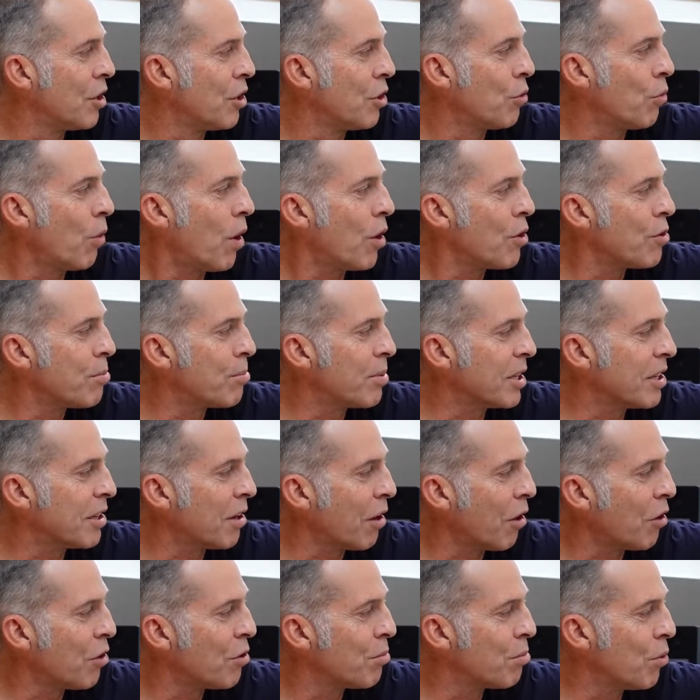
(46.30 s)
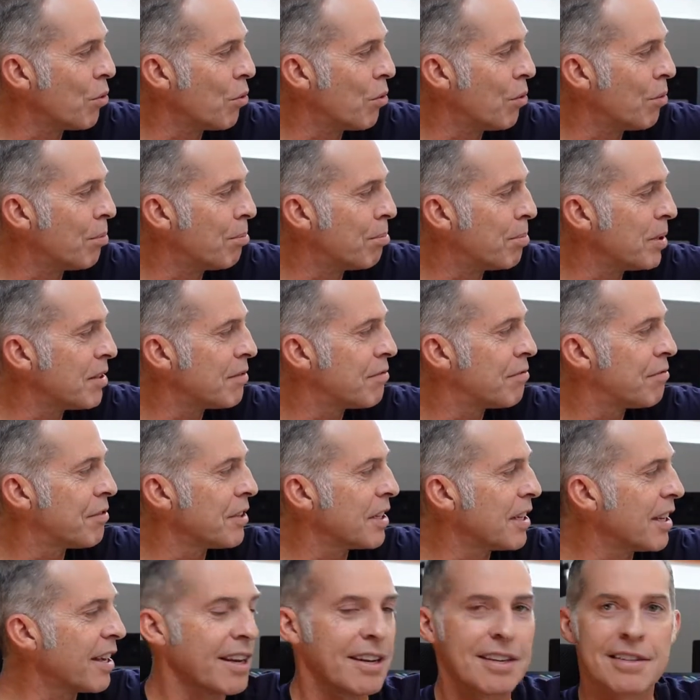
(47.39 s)
Huobi Global,
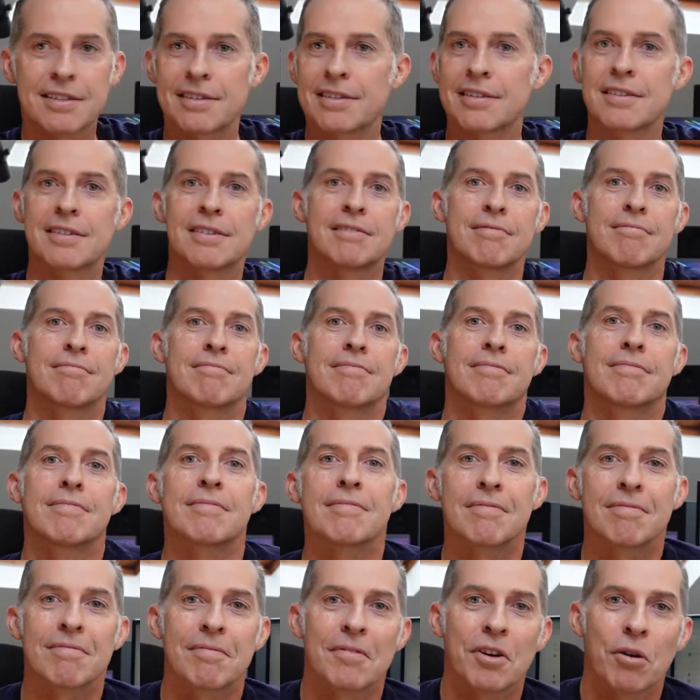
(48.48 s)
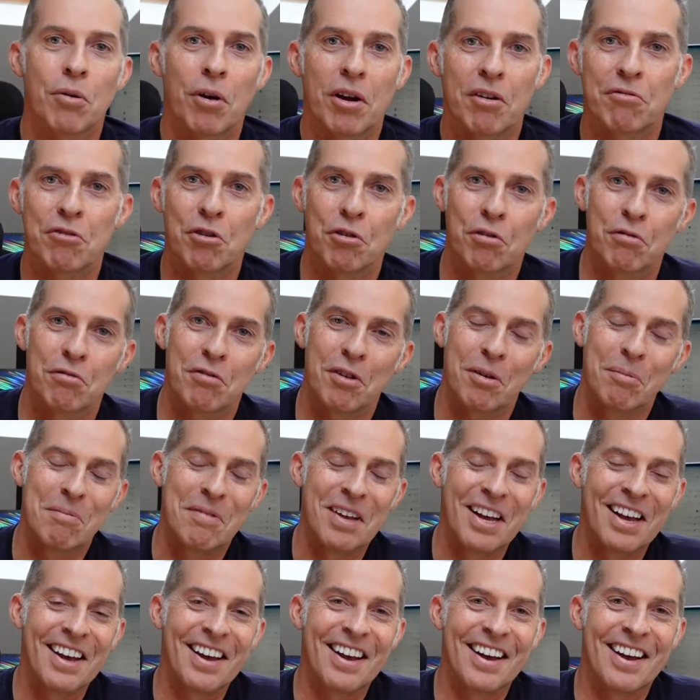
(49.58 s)
Bitfinex, quite a few of them
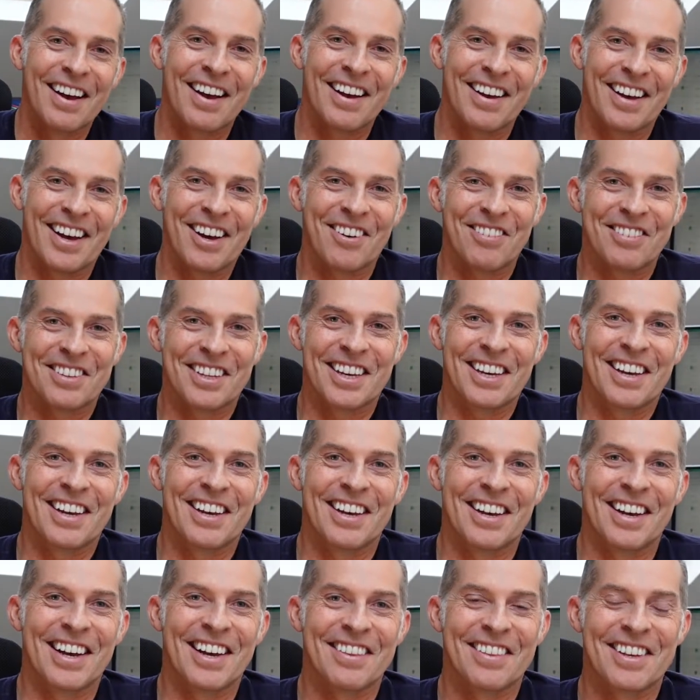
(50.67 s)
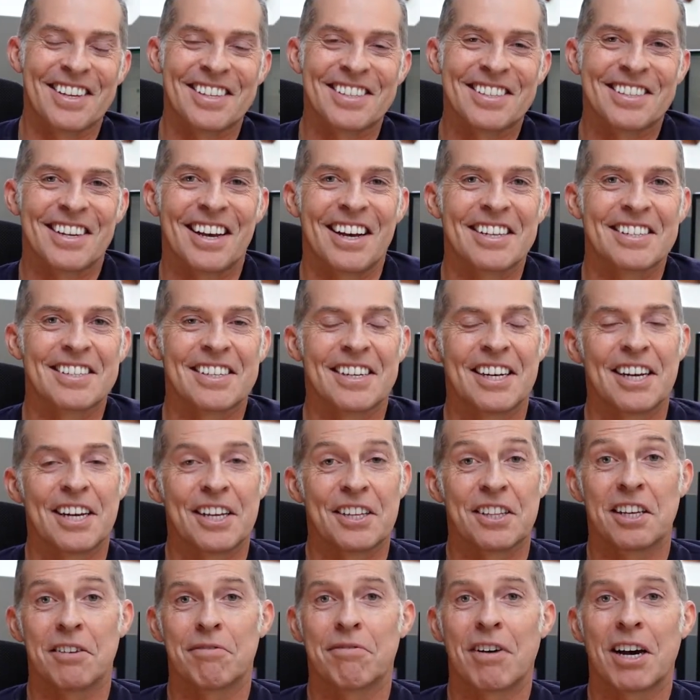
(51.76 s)
out there these days.
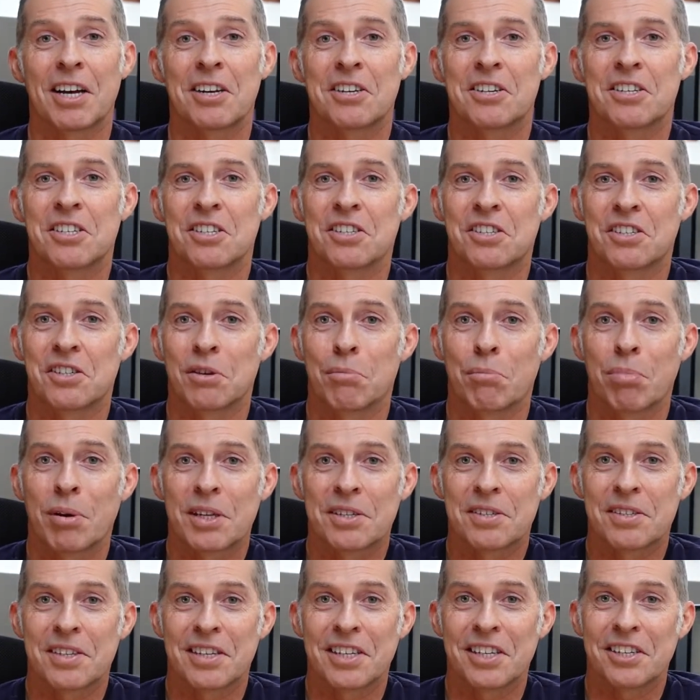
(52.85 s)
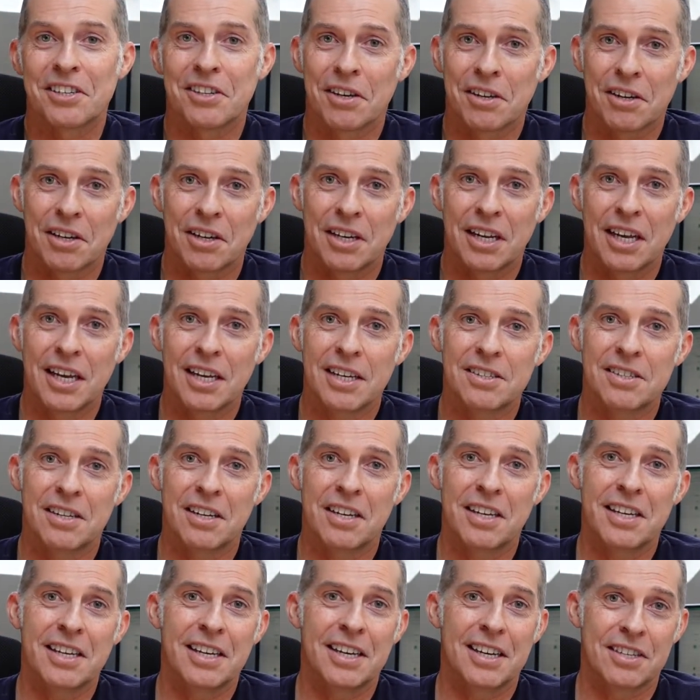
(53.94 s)
The advantage is simplicity. You can
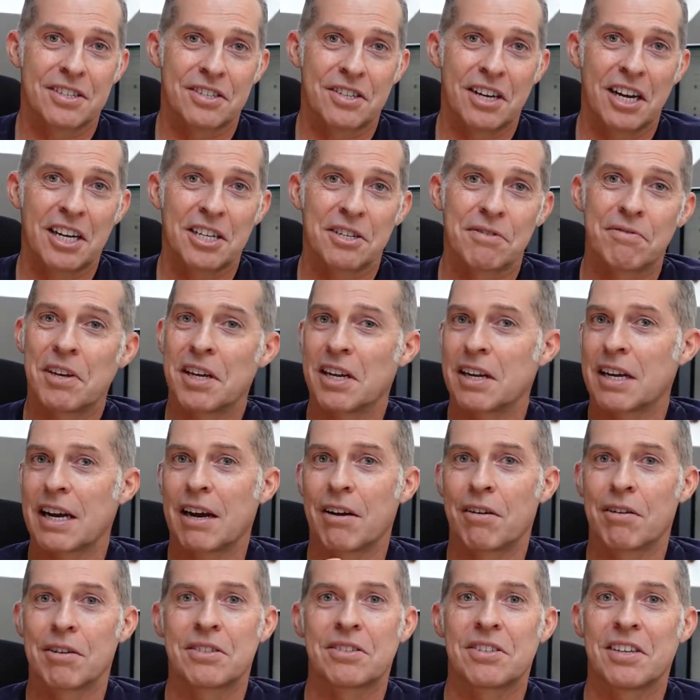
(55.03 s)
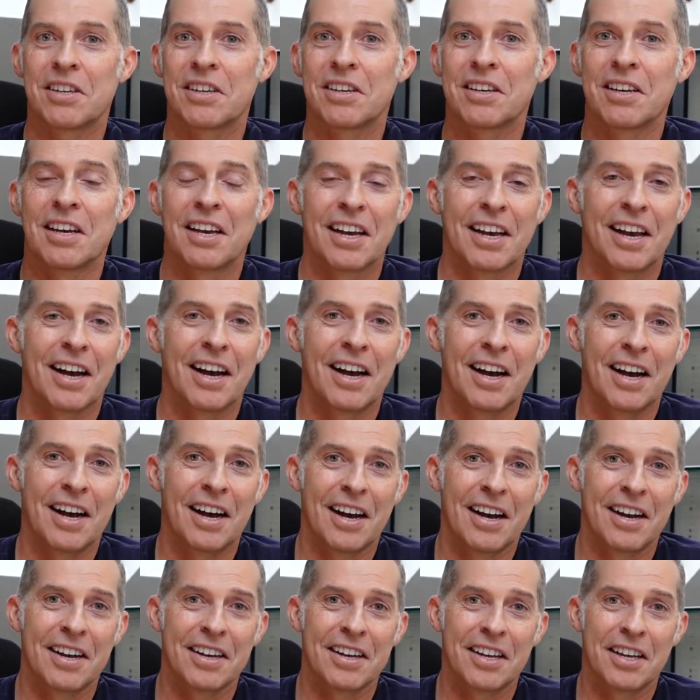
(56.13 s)
easily exchange fiat currency
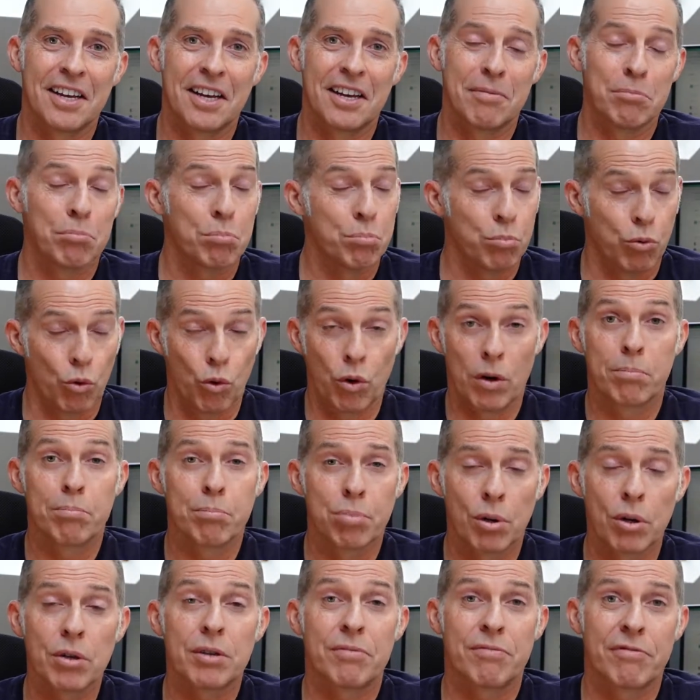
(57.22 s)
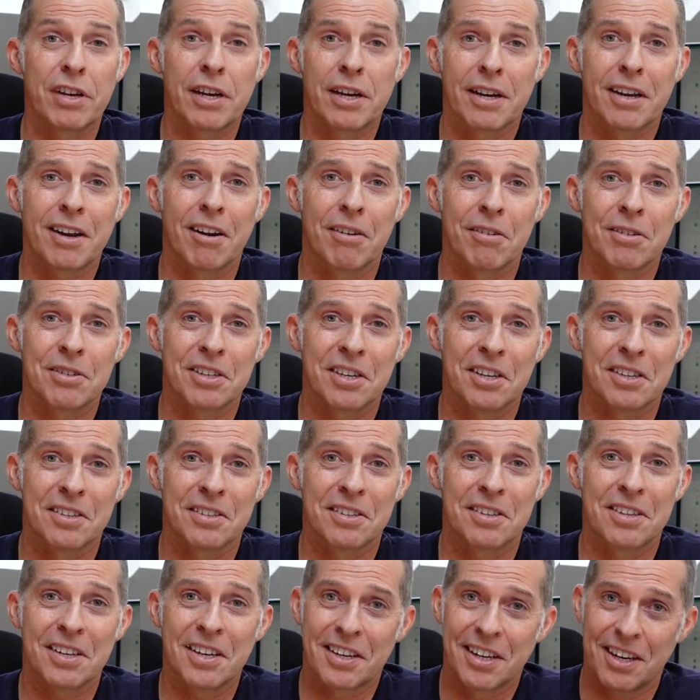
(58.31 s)
or put fiat currency into
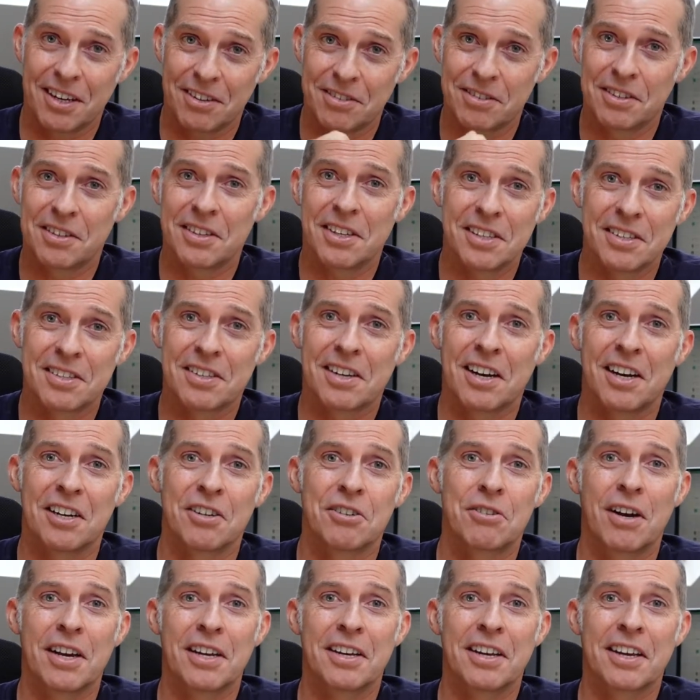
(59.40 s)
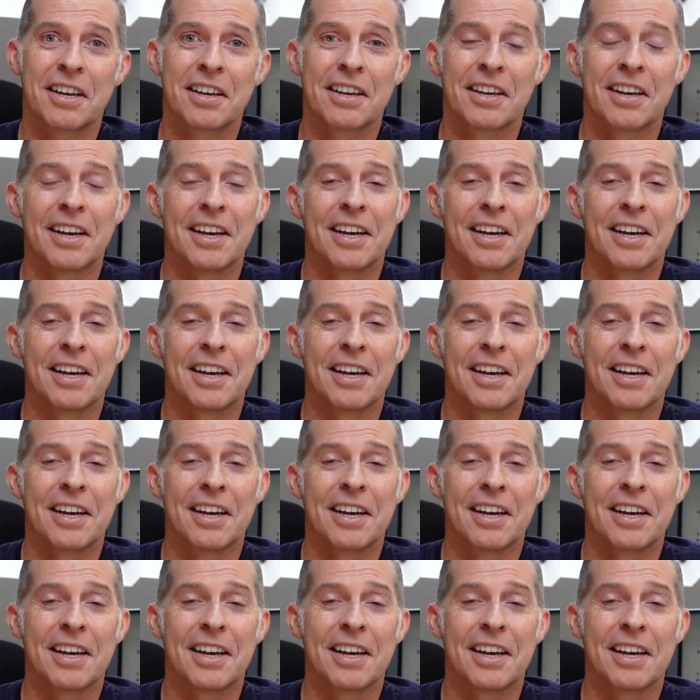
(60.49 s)
the account and then start trading,